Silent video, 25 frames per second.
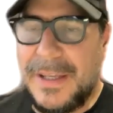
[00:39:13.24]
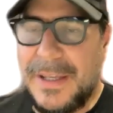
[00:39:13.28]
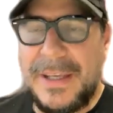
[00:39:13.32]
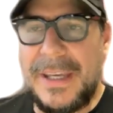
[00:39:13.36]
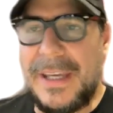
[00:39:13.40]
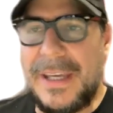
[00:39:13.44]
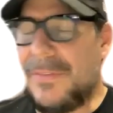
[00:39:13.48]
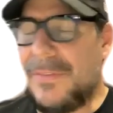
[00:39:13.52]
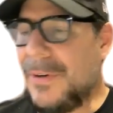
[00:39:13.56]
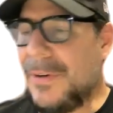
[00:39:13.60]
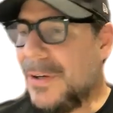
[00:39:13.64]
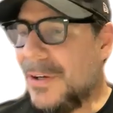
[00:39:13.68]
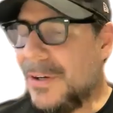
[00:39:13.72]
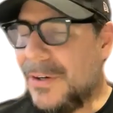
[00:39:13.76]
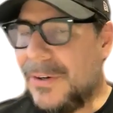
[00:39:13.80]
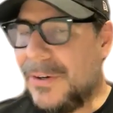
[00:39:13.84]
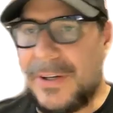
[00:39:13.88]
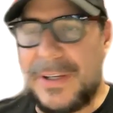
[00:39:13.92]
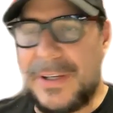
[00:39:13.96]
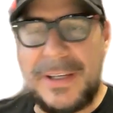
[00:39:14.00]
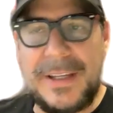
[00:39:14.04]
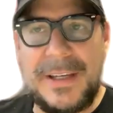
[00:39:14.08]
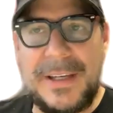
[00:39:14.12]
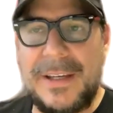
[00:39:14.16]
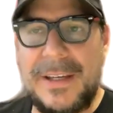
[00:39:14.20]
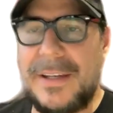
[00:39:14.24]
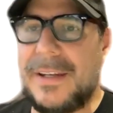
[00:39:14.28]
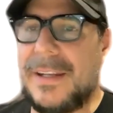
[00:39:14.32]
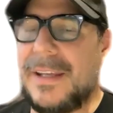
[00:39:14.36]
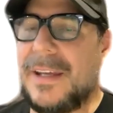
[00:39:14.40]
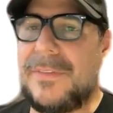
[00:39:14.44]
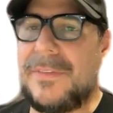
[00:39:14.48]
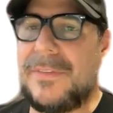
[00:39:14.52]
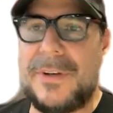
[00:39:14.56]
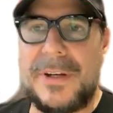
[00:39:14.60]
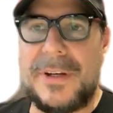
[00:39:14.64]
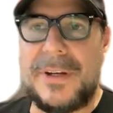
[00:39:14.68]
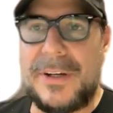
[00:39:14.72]
Every hurricane,
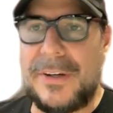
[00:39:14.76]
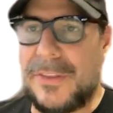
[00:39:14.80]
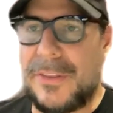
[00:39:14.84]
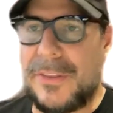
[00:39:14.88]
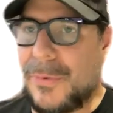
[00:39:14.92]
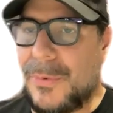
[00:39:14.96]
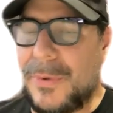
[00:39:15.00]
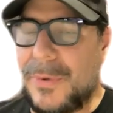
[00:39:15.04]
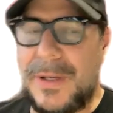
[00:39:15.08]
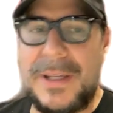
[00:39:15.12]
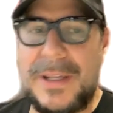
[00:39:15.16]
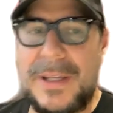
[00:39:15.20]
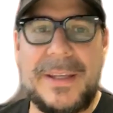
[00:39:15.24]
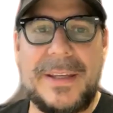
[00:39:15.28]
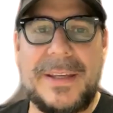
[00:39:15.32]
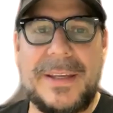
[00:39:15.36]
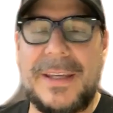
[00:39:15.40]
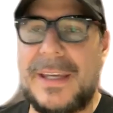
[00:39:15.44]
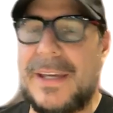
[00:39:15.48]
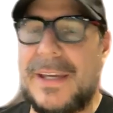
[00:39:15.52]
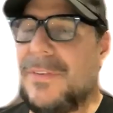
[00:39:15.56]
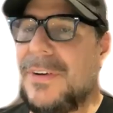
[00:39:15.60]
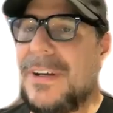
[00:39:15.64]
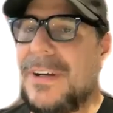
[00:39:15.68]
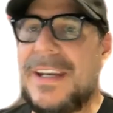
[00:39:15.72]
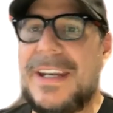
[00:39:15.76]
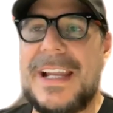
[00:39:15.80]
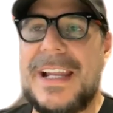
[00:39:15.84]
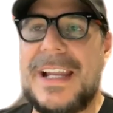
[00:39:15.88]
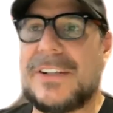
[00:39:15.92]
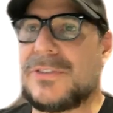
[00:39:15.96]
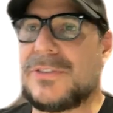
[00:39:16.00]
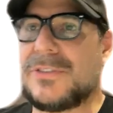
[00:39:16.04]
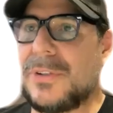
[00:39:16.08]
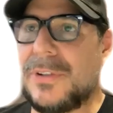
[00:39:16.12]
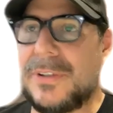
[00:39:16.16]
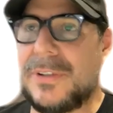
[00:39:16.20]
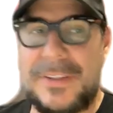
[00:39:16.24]
every earthquake, every
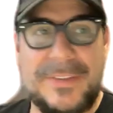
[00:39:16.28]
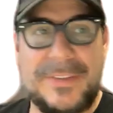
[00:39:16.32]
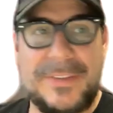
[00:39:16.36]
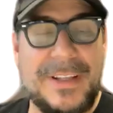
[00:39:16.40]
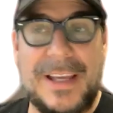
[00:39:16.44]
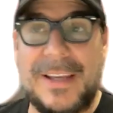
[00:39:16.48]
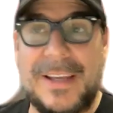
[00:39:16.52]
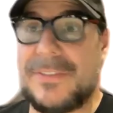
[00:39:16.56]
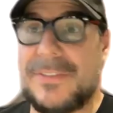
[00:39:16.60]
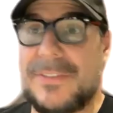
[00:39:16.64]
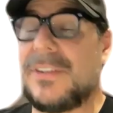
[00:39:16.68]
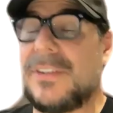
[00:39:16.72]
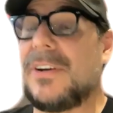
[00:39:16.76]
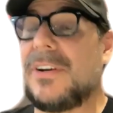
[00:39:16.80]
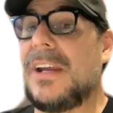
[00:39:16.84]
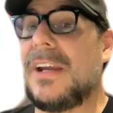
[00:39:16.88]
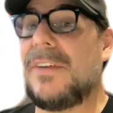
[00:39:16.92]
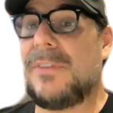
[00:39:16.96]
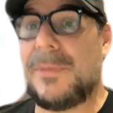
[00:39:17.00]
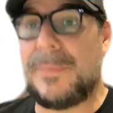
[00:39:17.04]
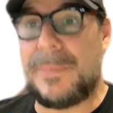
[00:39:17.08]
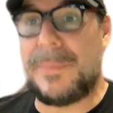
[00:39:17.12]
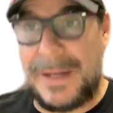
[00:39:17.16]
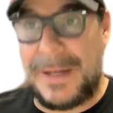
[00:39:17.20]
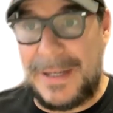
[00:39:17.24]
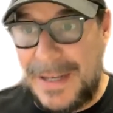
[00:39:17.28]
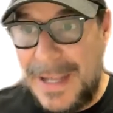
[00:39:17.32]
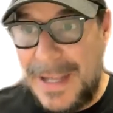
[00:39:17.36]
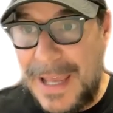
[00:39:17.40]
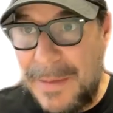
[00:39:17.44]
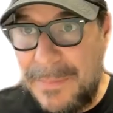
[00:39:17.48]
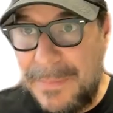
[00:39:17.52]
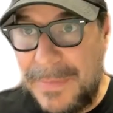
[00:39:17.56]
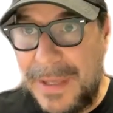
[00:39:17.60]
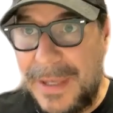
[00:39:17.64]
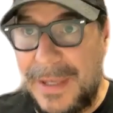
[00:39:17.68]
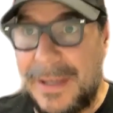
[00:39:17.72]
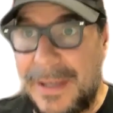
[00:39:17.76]
natural disaster, every
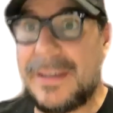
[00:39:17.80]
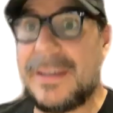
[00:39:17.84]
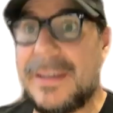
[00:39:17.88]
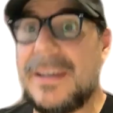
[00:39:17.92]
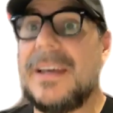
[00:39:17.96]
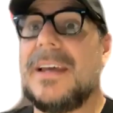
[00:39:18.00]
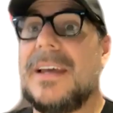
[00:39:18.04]
pandemic,